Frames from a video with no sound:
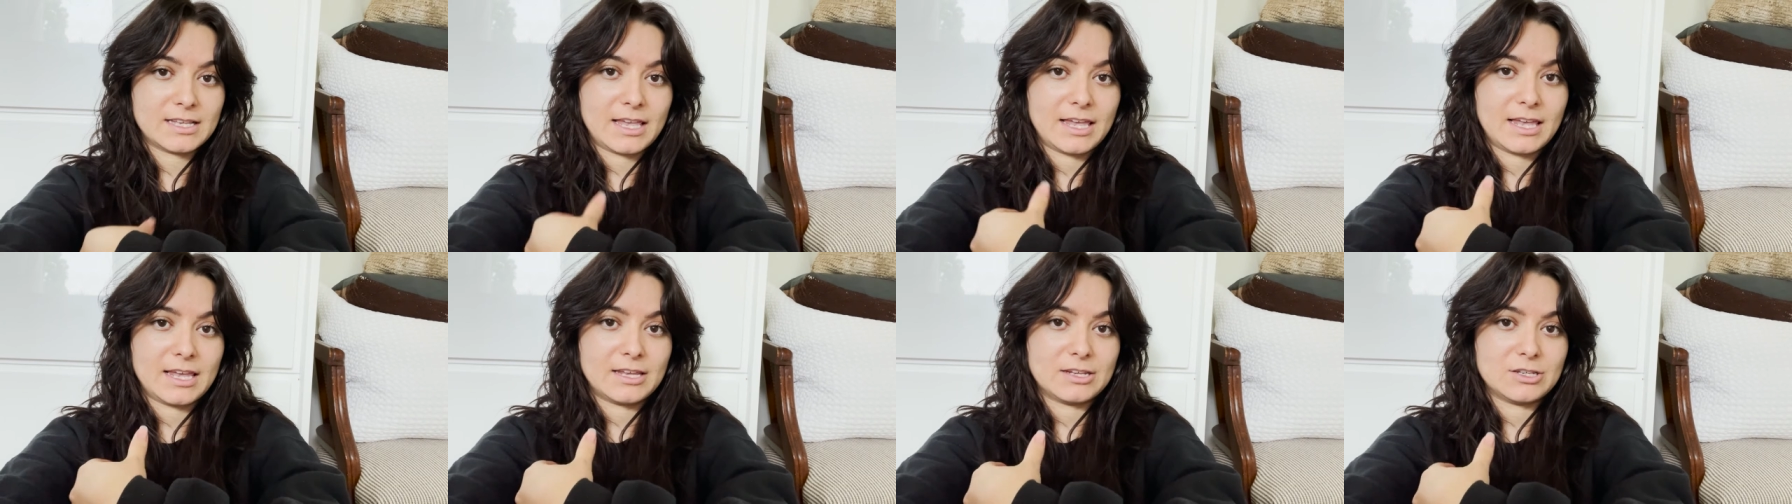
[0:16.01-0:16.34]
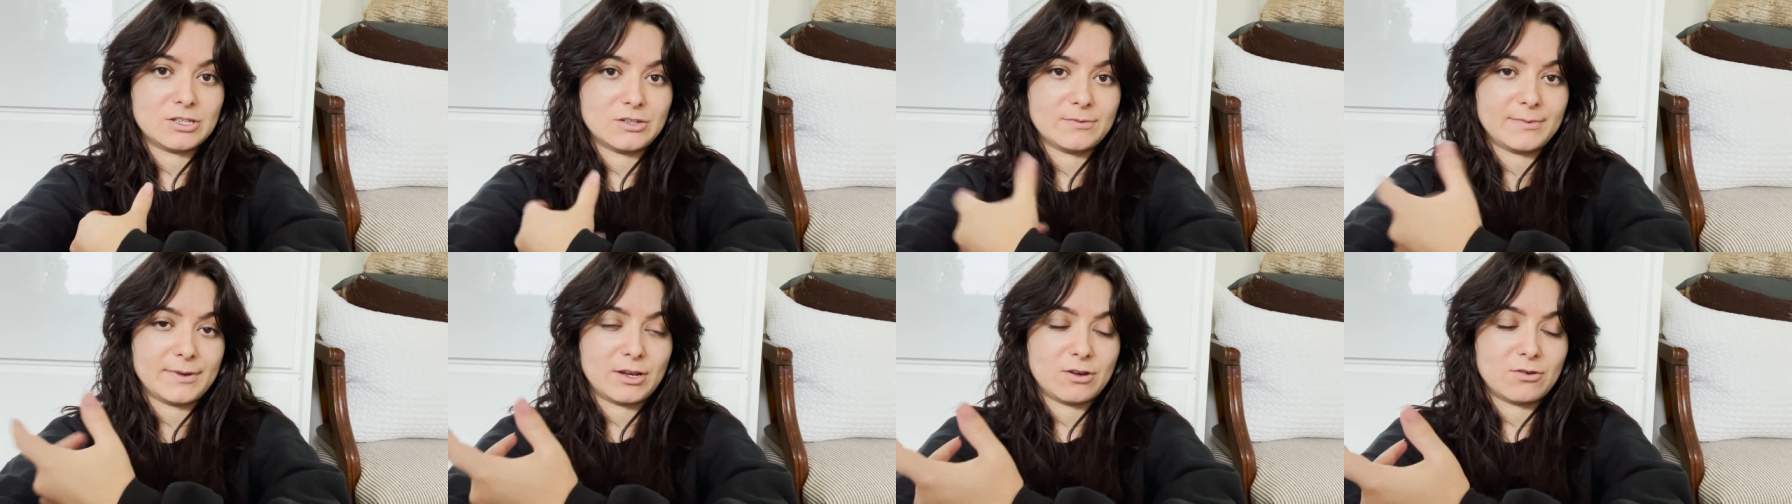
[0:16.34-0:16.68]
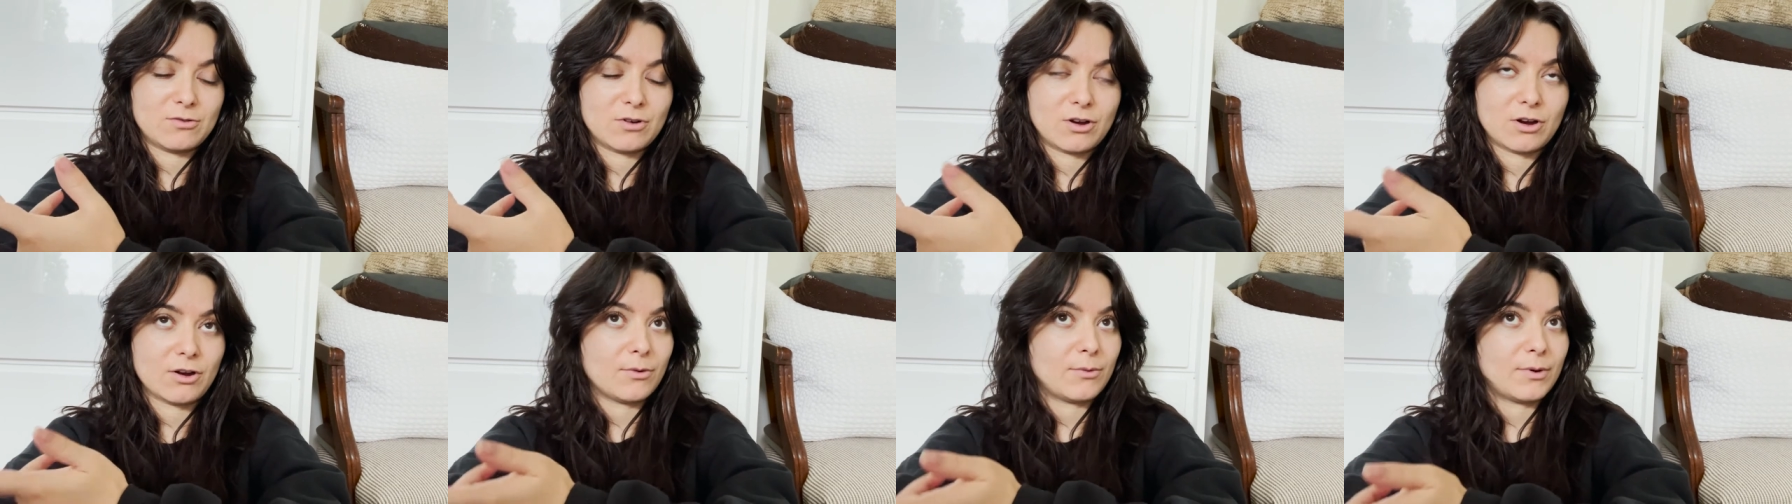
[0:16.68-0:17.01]
and do my
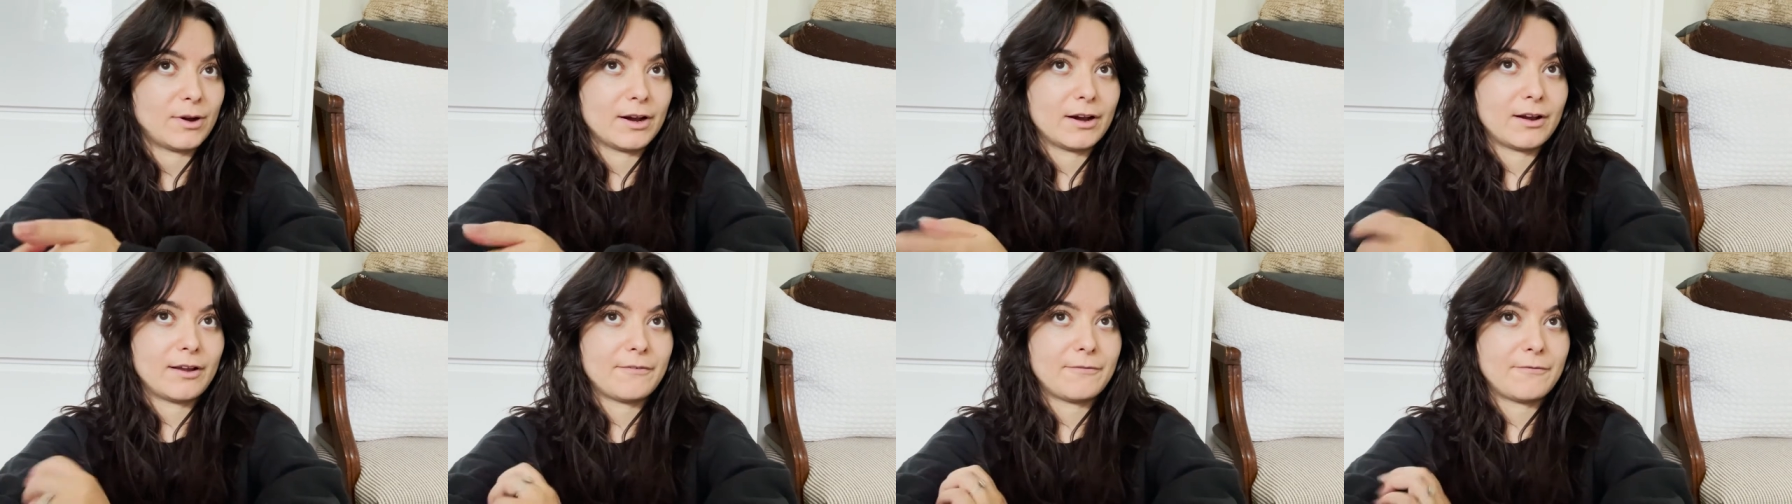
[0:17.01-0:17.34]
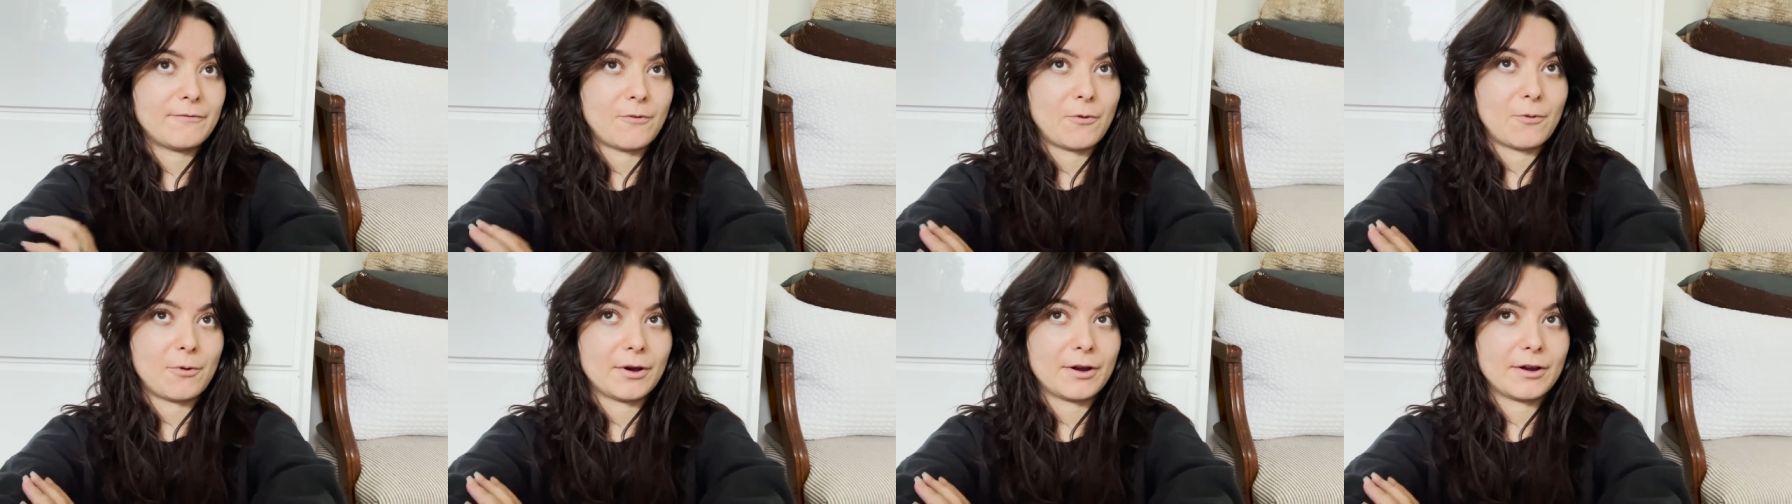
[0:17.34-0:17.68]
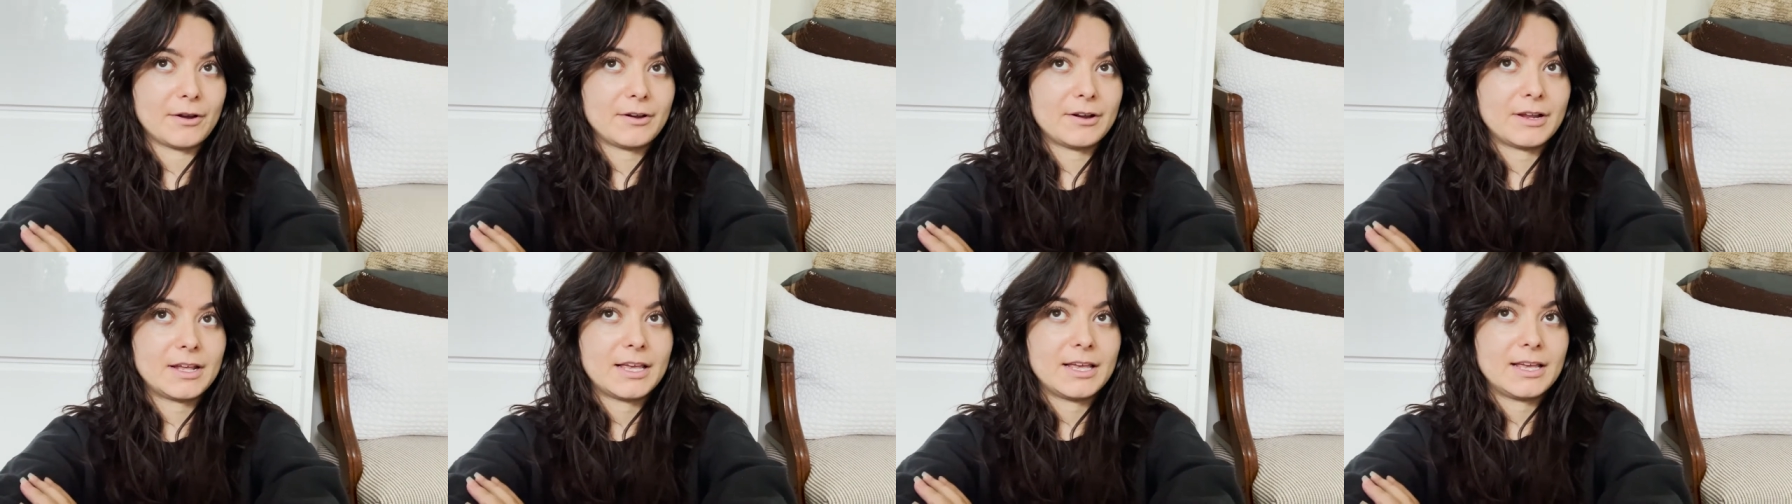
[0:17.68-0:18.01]
own artwork
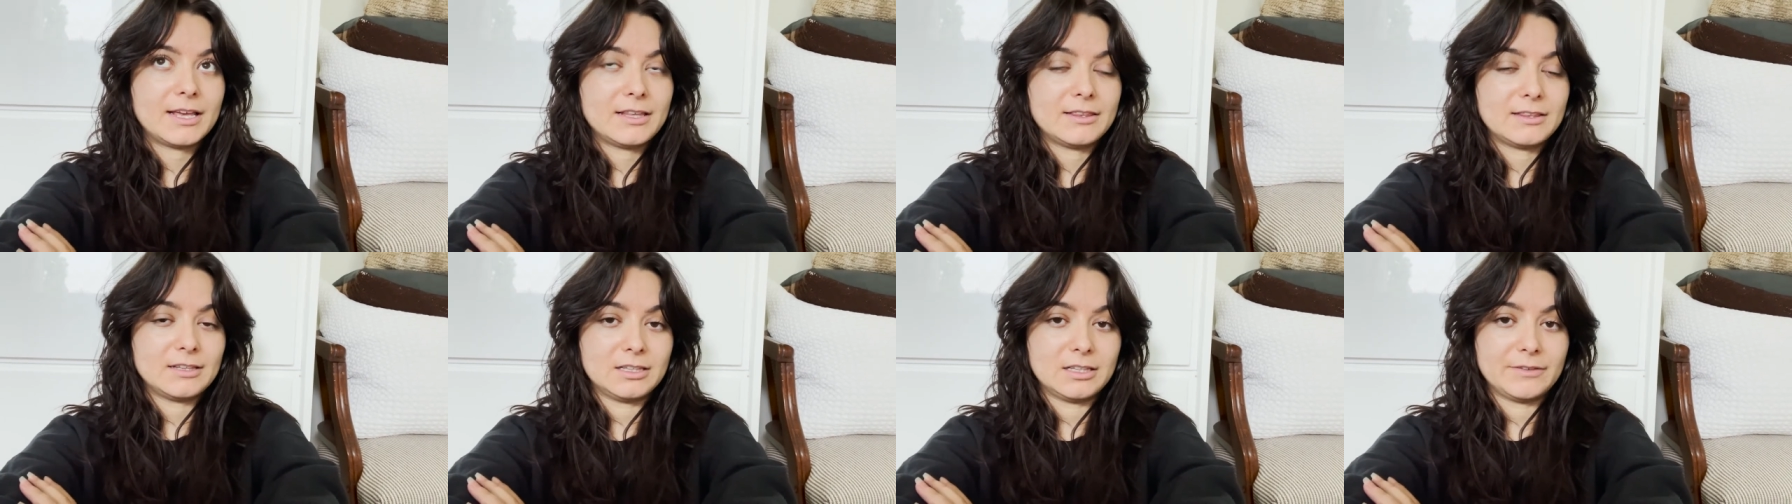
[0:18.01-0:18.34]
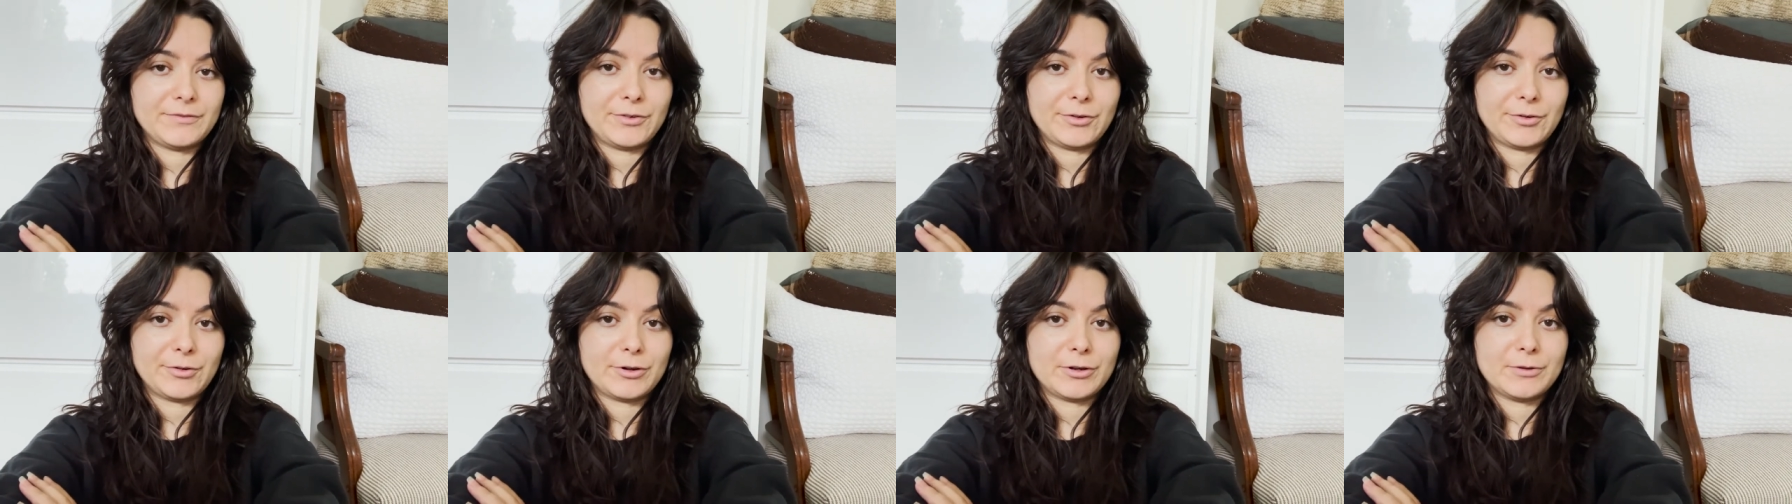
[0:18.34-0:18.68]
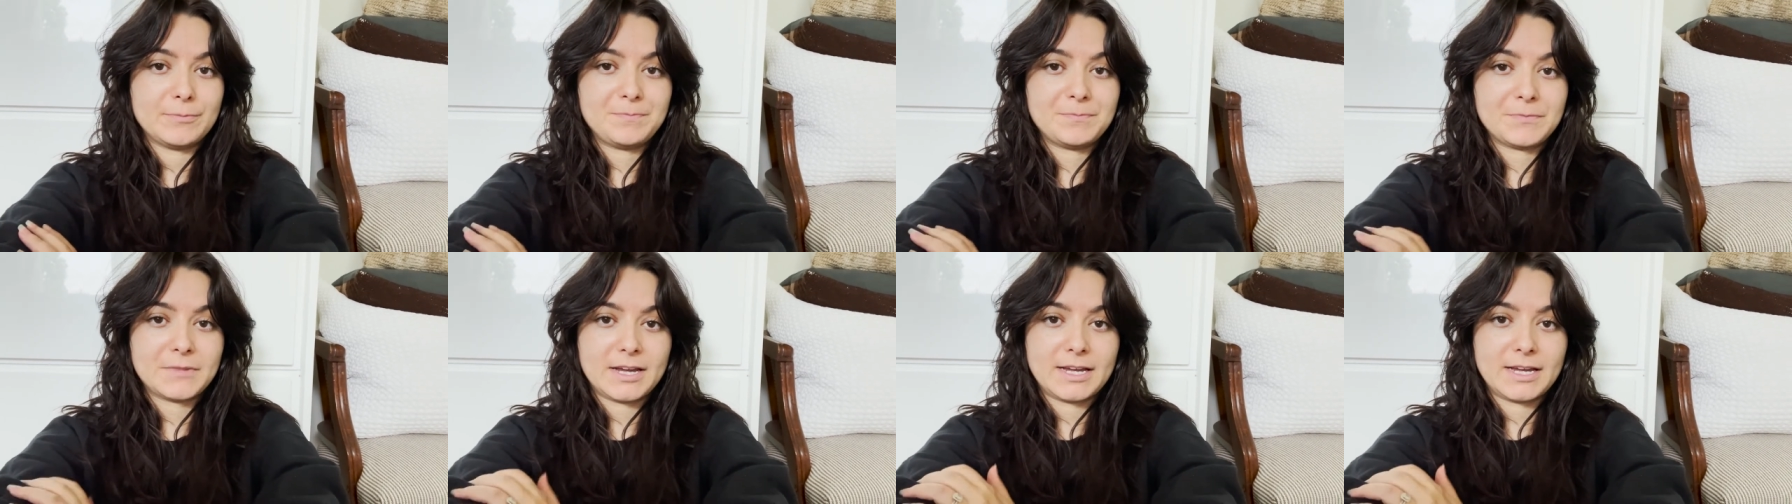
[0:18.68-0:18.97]
for the living room.